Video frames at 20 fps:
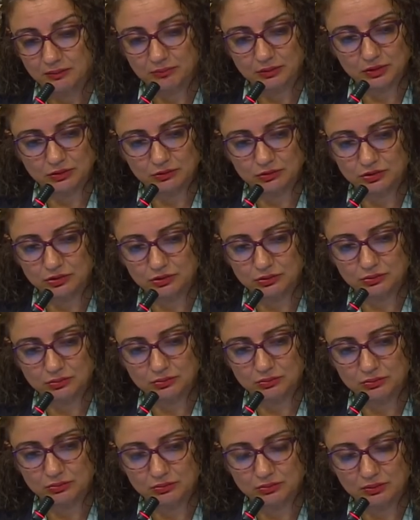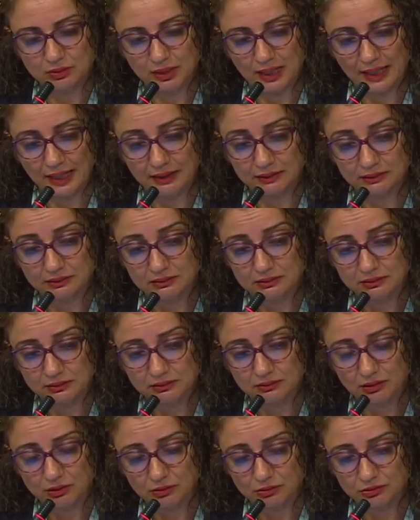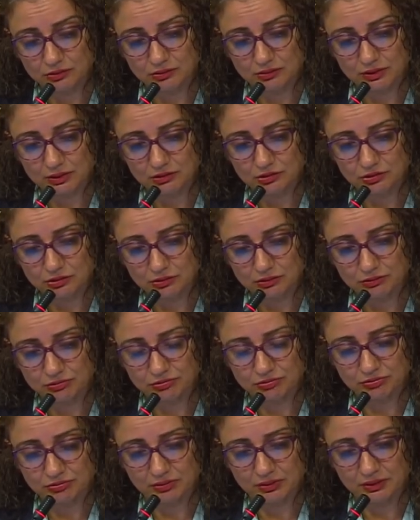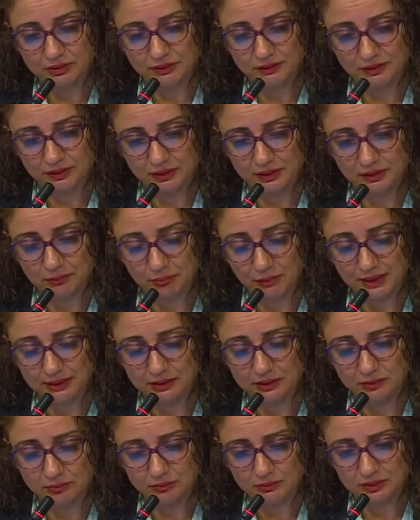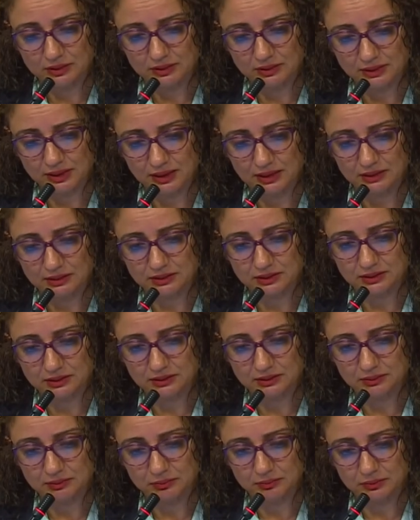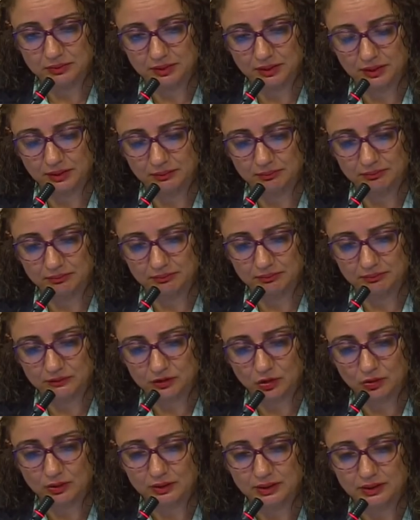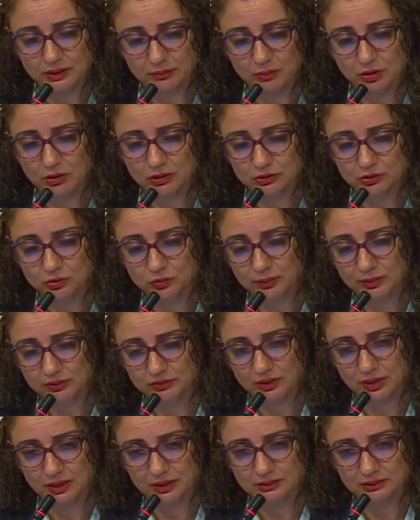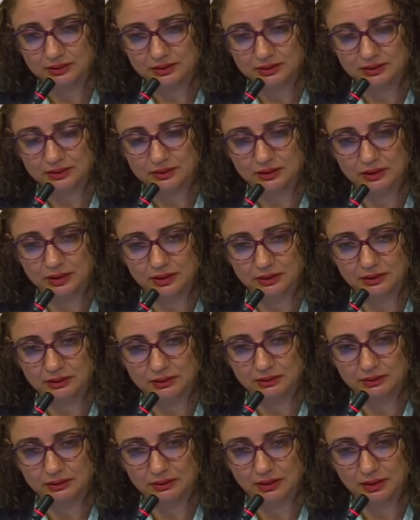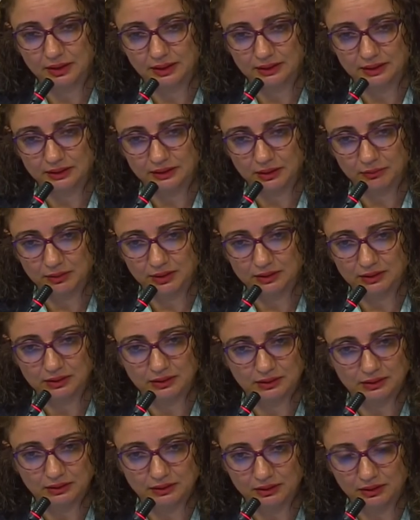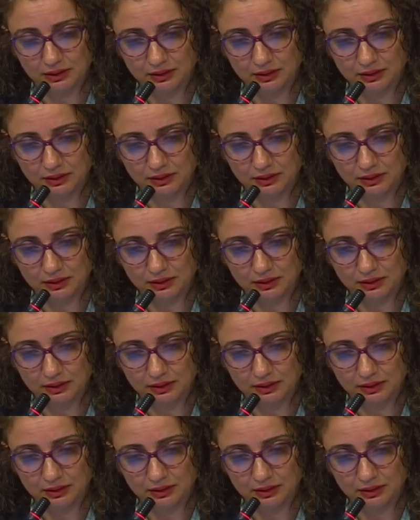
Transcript: Could you, and also the issue of the many states talking about human rights in academic